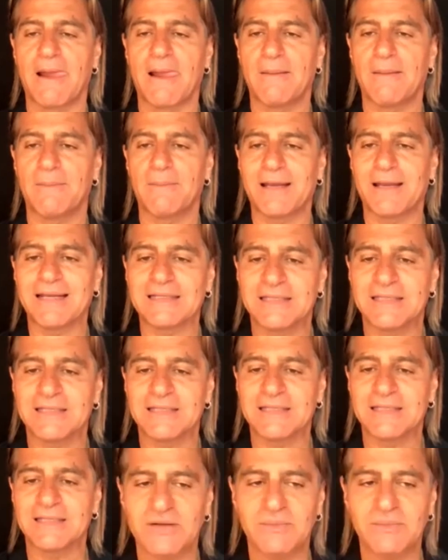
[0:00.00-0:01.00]
But it
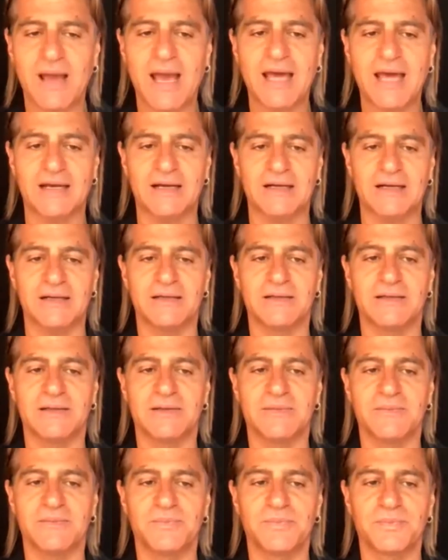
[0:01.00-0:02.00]
doesn't matter
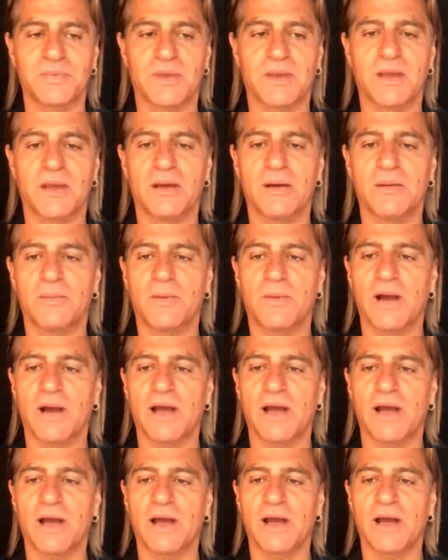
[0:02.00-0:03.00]

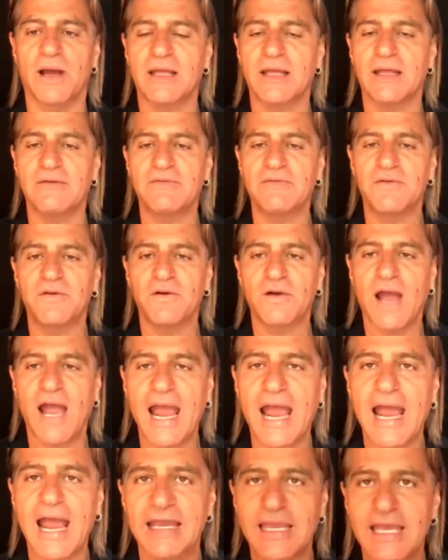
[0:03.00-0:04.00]
but if you
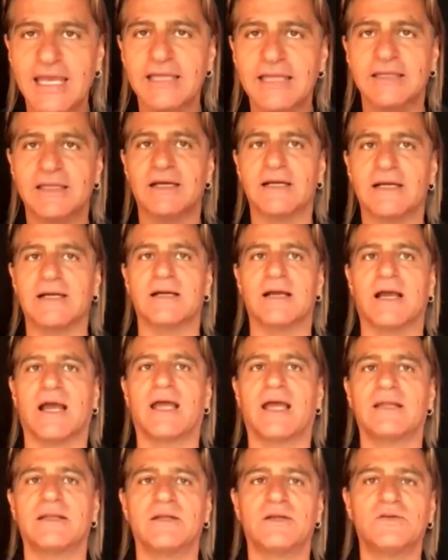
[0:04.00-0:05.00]
hang in there
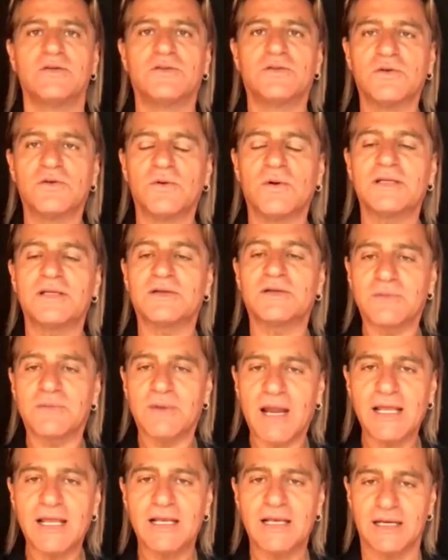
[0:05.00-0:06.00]
and you do it
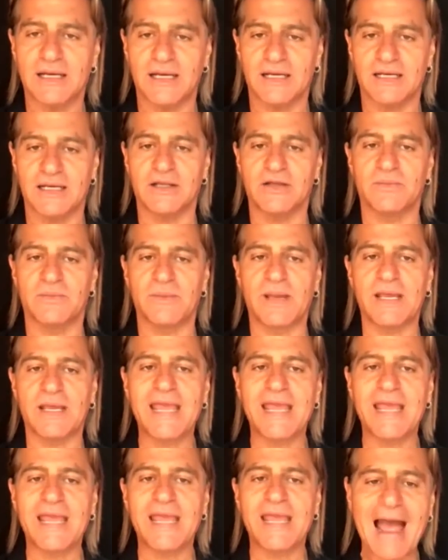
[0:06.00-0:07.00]
regularly, you make
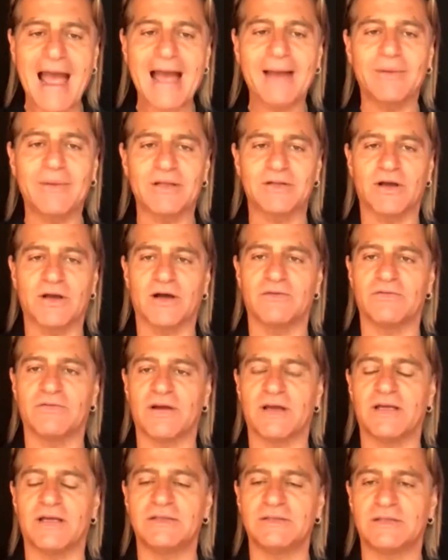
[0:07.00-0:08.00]
a habit of
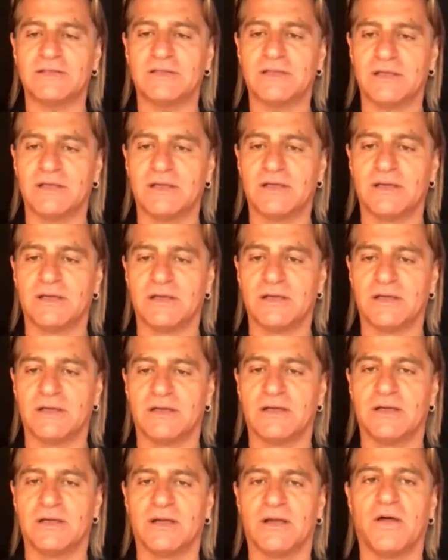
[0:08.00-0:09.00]
it,
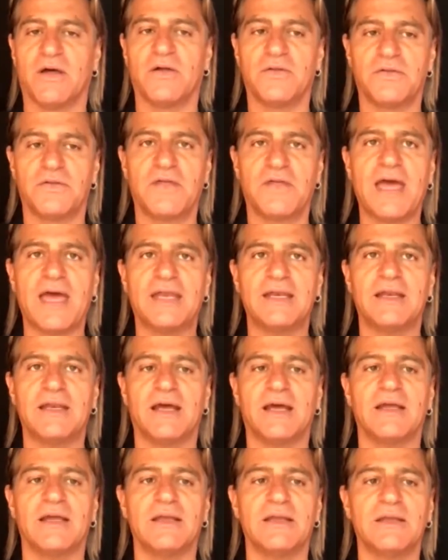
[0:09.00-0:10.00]
then
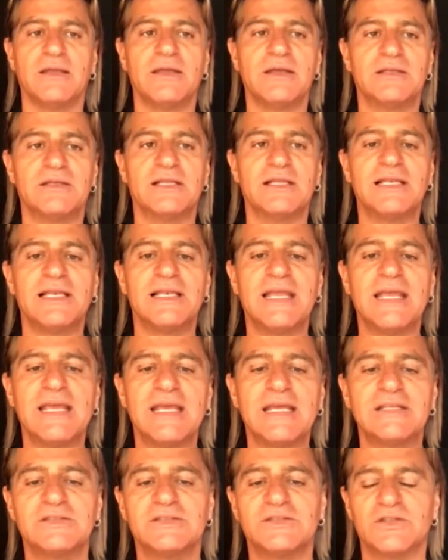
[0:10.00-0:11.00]
it
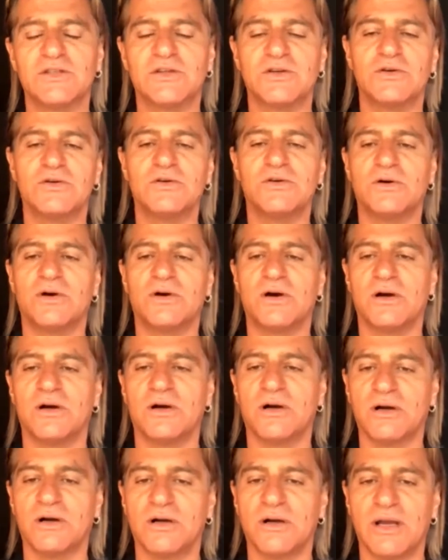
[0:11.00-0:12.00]
leads you
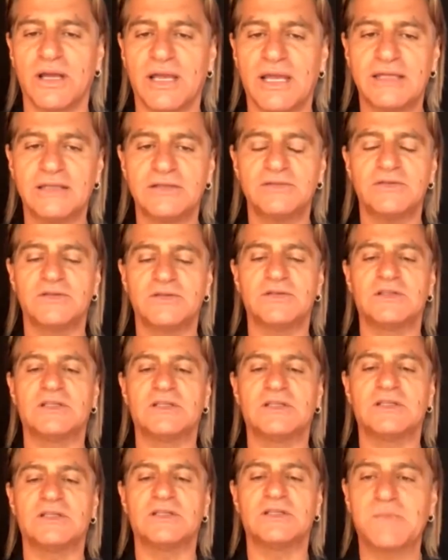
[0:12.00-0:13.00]
into
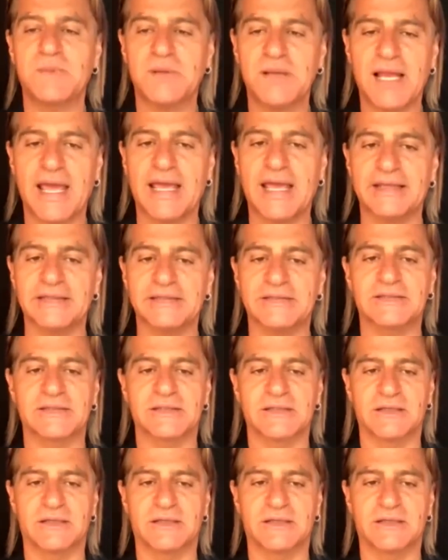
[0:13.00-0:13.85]
this place.